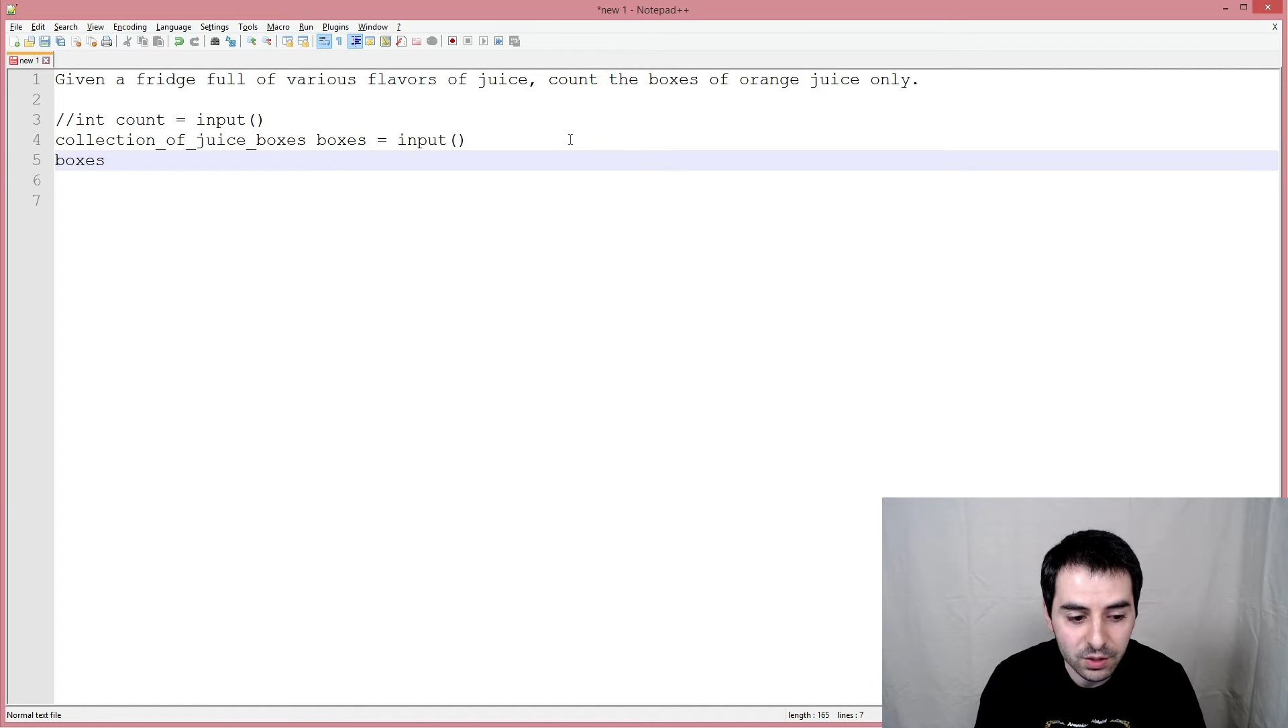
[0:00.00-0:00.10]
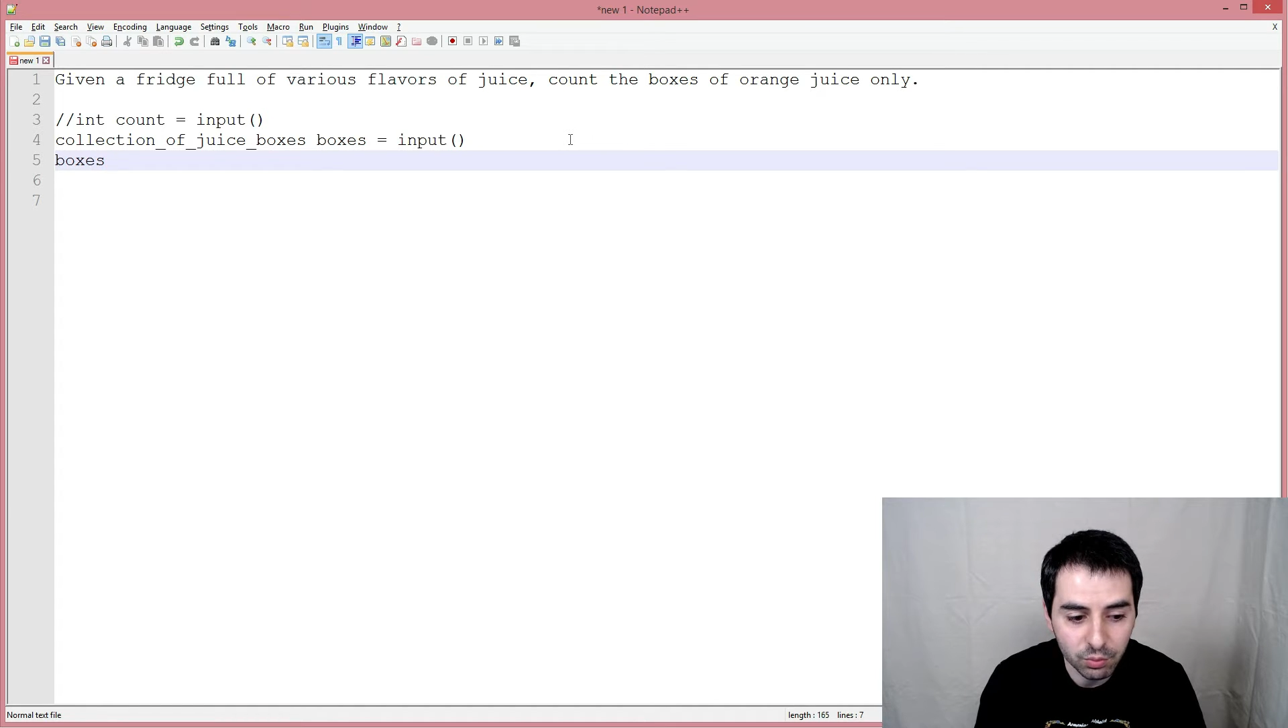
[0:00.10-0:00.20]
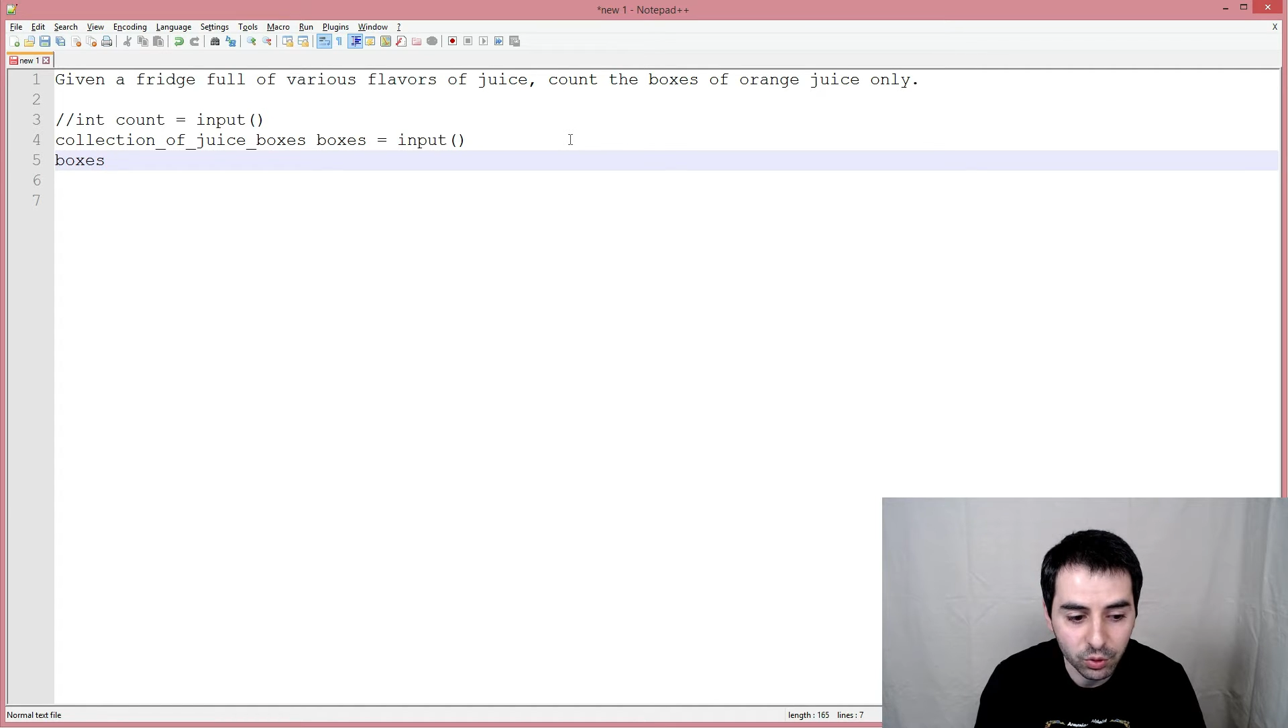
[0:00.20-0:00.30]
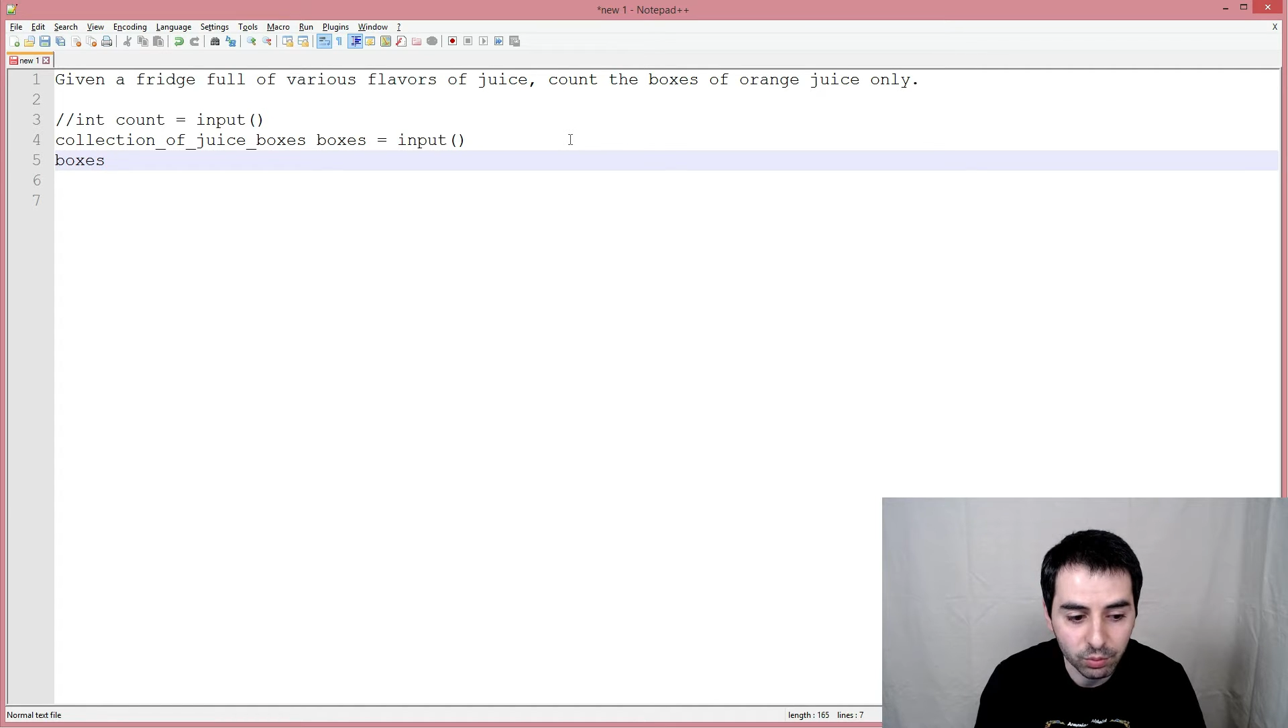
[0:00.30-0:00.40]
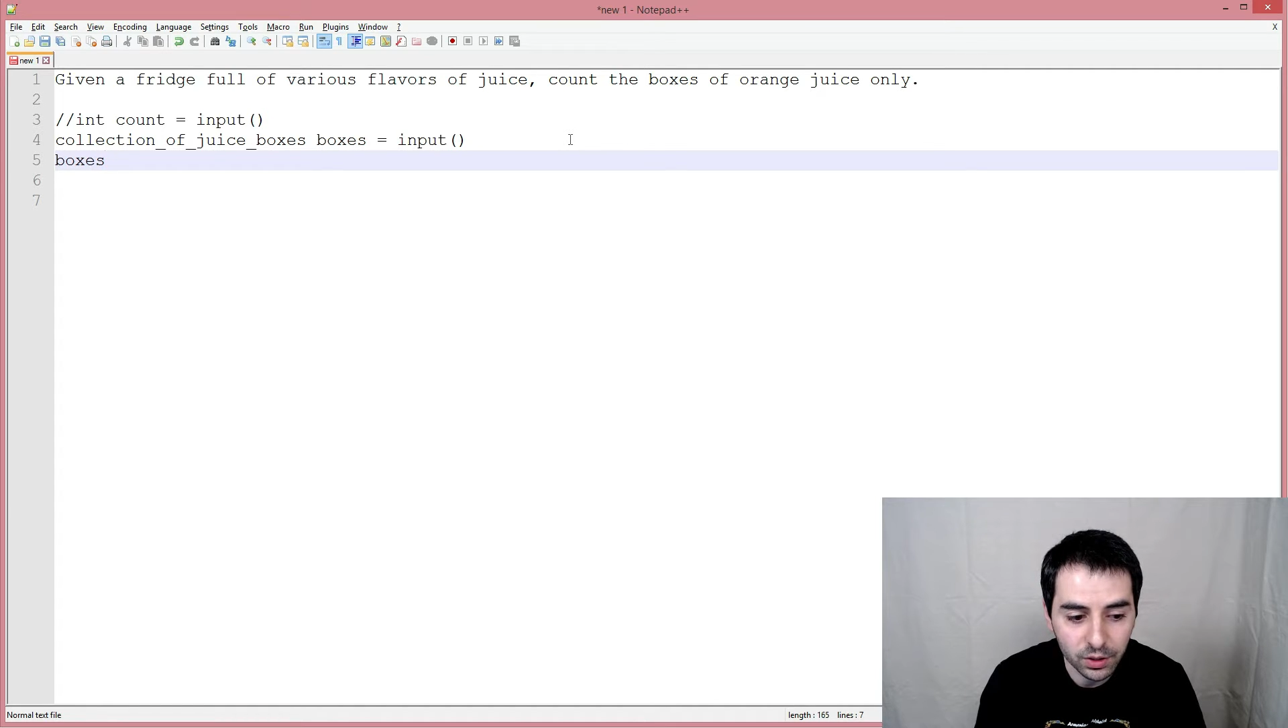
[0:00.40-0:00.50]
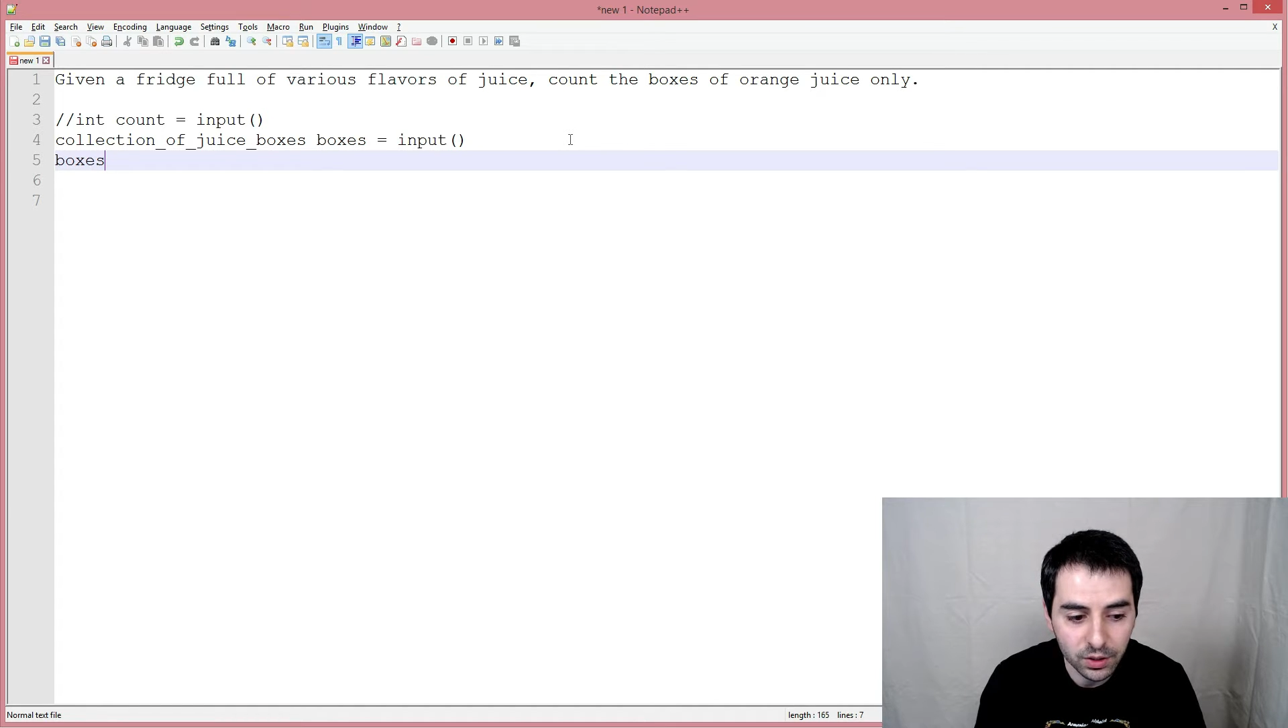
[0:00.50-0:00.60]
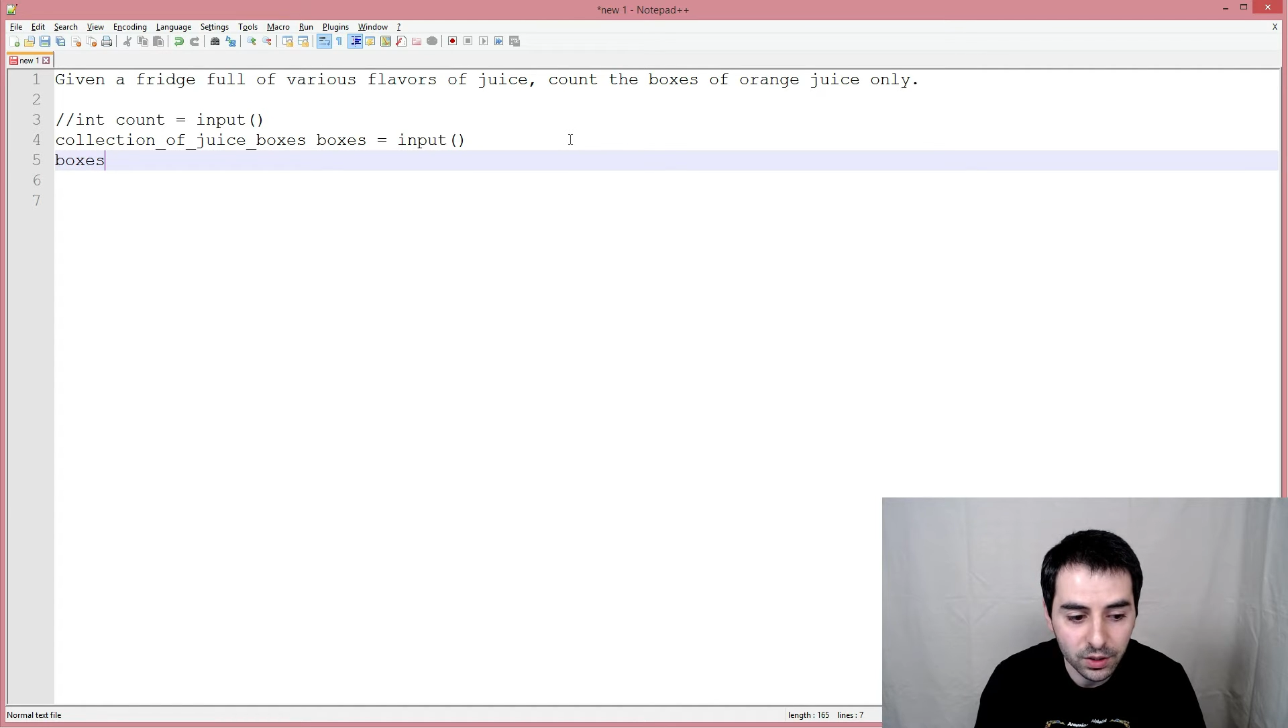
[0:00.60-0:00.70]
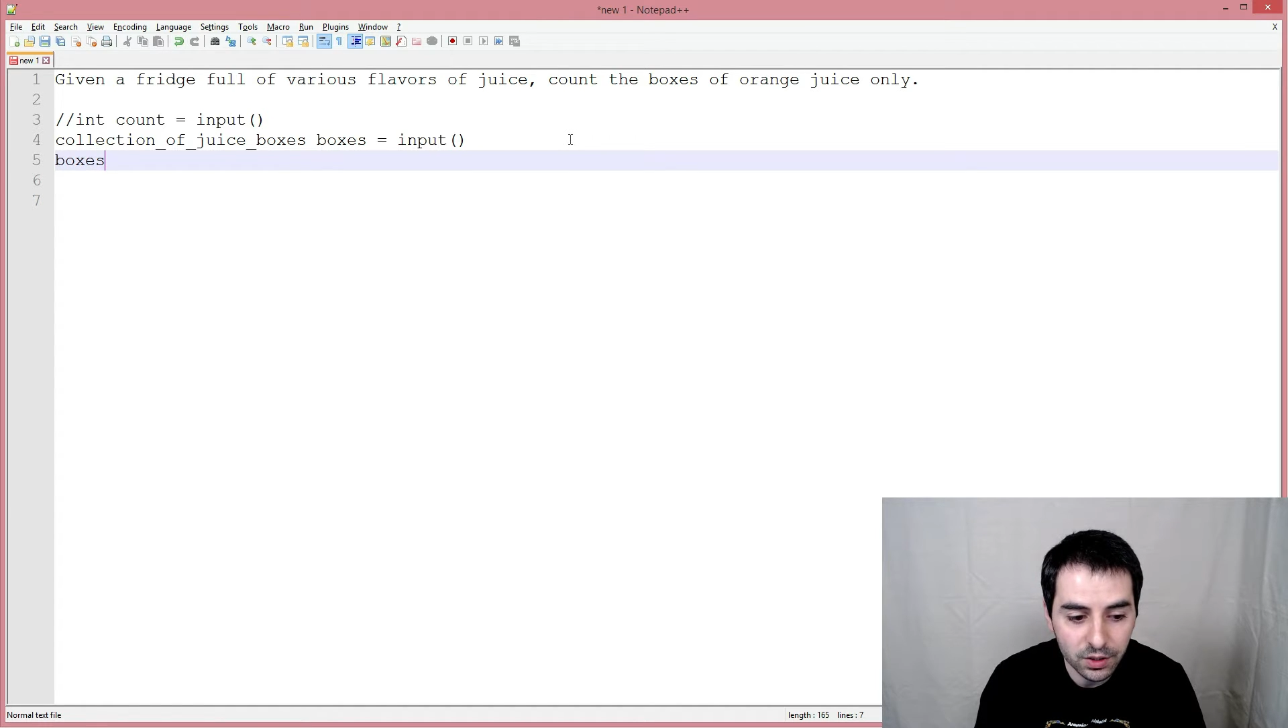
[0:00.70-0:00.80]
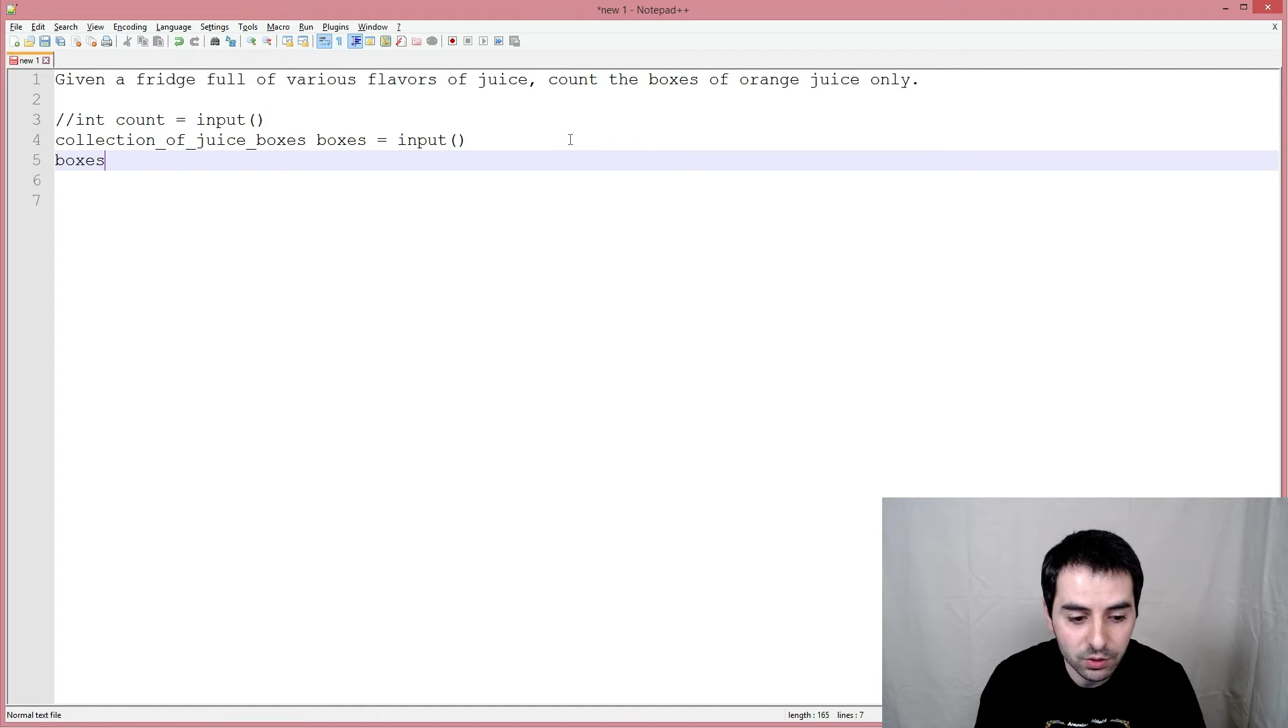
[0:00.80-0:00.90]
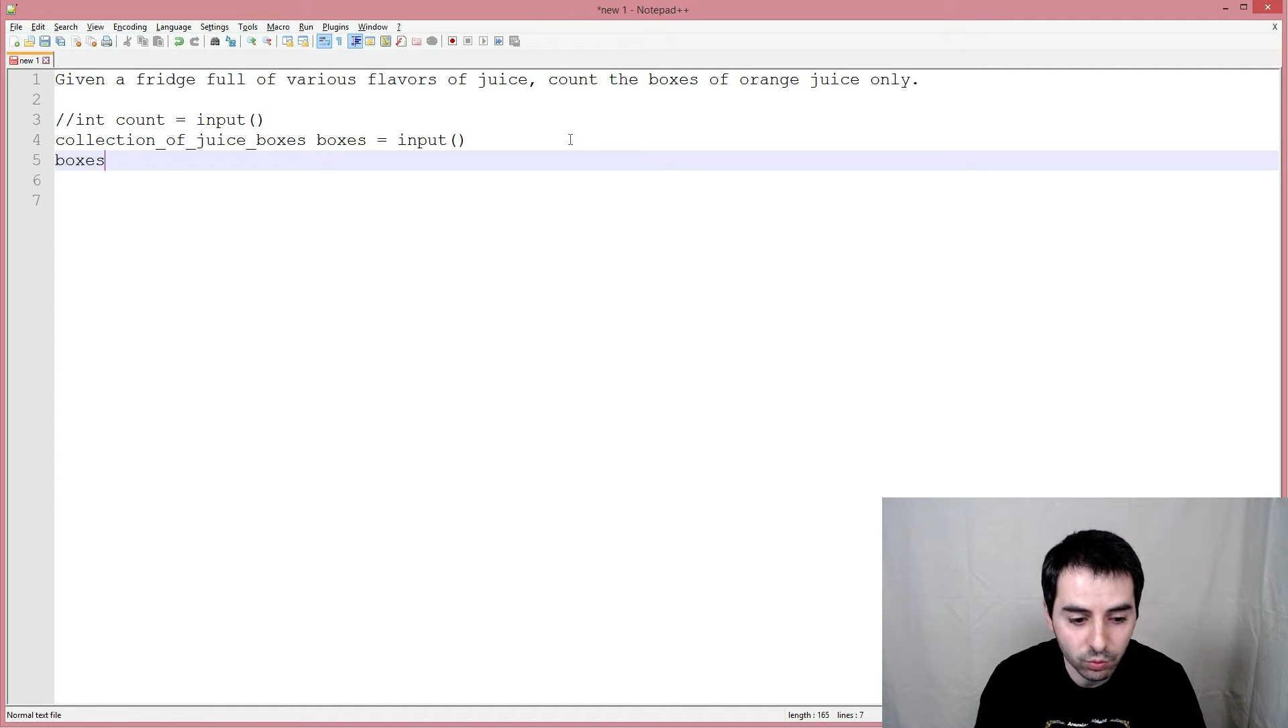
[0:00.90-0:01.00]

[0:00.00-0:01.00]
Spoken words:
properties